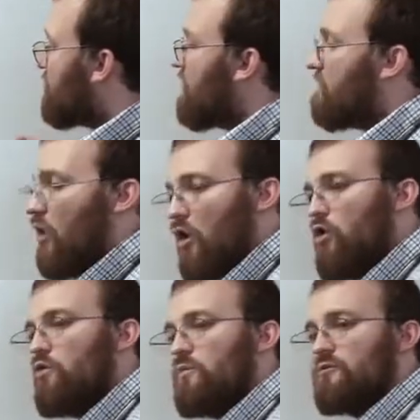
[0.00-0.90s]
a lot of
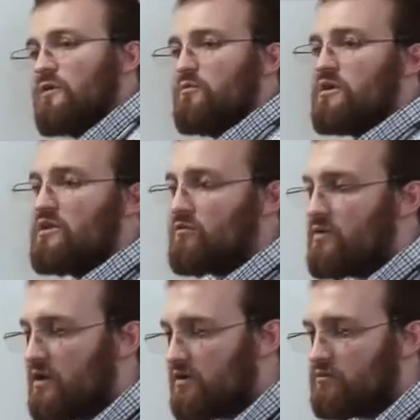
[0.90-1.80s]
hope that we can
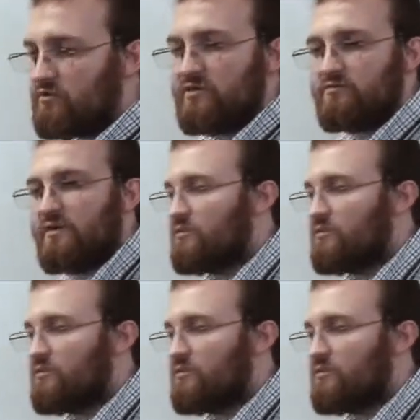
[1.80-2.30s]
create compressed